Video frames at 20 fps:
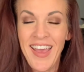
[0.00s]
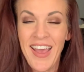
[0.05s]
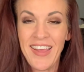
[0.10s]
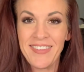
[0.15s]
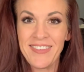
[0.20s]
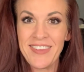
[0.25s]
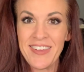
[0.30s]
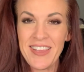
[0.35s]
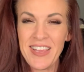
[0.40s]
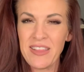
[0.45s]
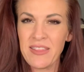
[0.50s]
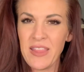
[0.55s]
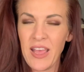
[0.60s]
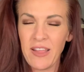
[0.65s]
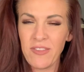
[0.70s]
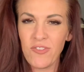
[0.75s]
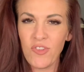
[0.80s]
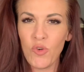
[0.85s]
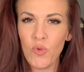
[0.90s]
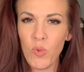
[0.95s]
to get
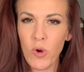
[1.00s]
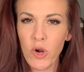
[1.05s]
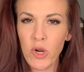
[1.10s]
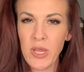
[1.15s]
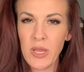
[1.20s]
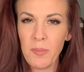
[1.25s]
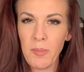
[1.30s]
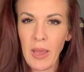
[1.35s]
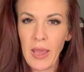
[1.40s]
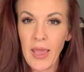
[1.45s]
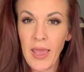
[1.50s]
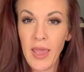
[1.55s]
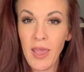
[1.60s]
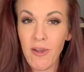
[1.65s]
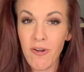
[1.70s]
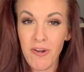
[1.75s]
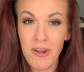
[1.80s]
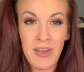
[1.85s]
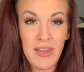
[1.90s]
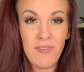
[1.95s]
that to work in my
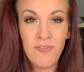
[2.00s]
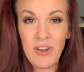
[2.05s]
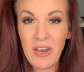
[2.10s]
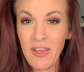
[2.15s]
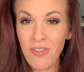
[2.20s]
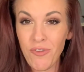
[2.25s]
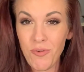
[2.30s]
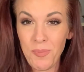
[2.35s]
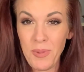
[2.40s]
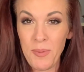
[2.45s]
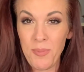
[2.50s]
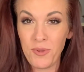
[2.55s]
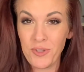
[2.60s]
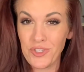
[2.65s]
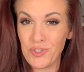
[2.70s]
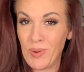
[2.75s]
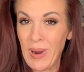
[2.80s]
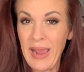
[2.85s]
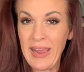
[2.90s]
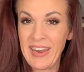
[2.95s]
hair. And even other people
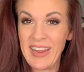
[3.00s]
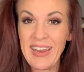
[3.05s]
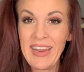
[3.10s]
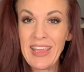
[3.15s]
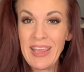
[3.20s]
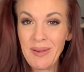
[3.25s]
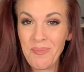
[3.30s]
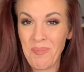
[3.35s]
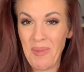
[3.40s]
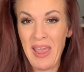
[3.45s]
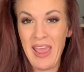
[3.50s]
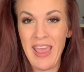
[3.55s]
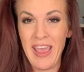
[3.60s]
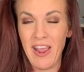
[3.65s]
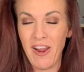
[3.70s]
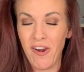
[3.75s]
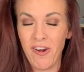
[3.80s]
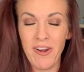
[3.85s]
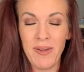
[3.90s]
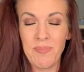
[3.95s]
tried it in my
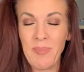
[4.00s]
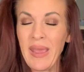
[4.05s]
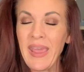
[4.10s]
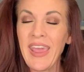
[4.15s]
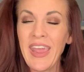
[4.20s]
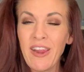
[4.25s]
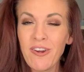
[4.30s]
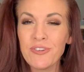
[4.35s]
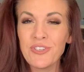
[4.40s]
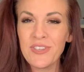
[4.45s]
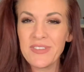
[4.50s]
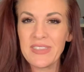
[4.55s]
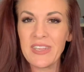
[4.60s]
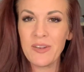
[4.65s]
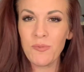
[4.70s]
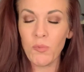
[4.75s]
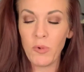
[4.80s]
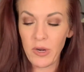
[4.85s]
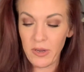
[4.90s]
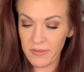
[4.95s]
hair, and my hair just
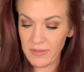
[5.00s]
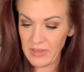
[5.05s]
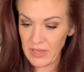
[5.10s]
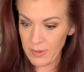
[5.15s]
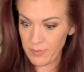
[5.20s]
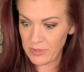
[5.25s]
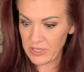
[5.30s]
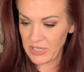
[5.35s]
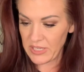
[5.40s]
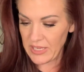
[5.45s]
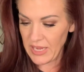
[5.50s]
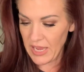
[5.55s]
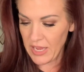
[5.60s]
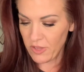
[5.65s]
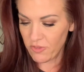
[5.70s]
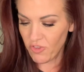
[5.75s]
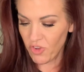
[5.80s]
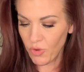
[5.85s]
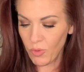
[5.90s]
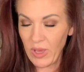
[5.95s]
didn't want to seem to take
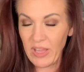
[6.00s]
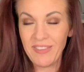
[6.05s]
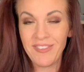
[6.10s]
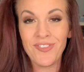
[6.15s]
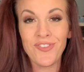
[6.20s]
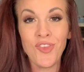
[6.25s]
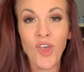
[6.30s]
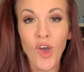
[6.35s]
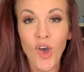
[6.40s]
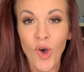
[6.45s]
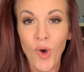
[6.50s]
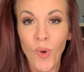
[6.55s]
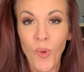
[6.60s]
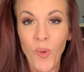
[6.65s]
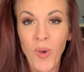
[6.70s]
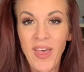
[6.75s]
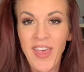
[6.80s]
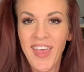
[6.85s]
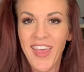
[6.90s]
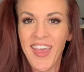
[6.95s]
to it. So
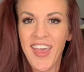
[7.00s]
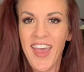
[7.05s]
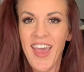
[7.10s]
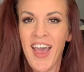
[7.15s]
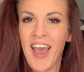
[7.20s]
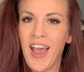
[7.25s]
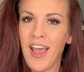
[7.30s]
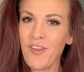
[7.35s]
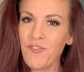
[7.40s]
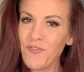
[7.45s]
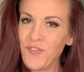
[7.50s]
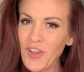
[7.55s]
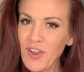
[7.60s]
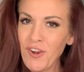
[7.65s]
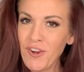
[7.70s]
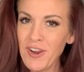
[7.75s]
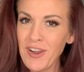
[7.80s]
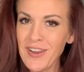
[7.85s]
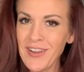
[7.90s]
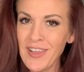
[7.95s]
I
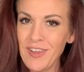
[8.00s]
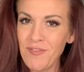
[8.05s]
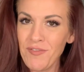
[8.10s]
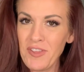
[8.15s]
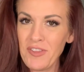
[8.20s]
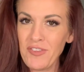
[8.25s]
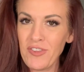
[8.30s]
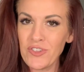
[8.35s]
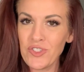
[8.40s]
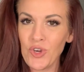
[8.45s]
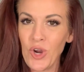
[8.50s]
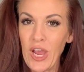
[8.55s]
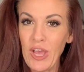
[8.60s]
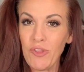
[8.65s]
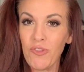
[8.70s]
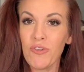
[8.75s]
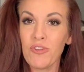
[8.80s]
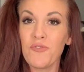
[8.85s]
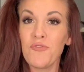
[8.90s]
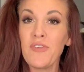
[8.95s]
figured I'd give this a try. It
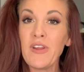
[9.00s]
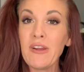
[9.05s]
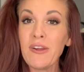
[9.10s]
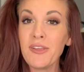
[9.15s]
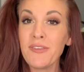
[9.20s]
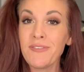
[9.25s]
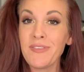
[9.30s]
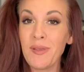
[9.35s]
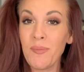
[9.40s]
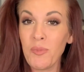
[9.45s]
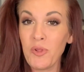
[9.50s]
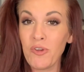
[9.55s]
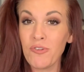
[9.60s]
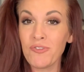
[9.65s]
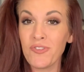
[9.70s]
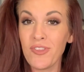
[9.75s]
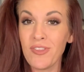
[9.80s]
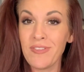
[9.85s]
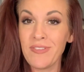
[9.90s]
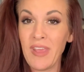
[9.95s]
looked very similar
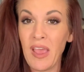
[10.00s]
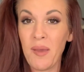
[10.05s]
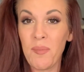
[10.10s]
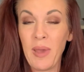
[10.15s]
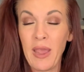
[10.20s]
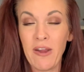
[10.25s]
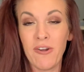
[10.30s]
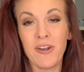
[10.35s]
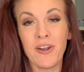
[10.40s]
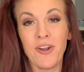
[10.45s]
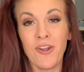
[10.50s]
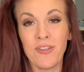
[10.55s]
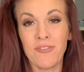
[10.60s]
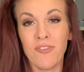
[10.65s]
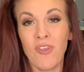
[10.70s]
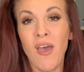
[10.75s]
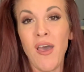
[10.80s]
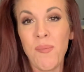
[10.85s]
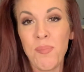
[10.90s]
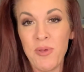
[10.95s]
to the time iron, and on
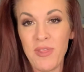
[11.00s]
top of